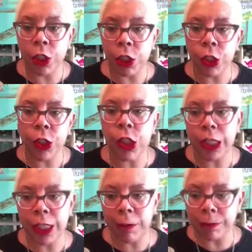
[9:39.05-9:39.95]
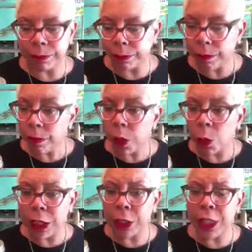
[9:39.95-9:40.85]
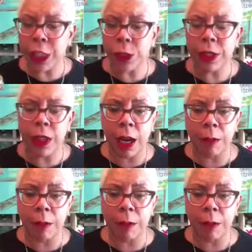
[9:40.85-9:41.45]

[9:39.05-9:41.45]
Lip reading: Usually what you can do is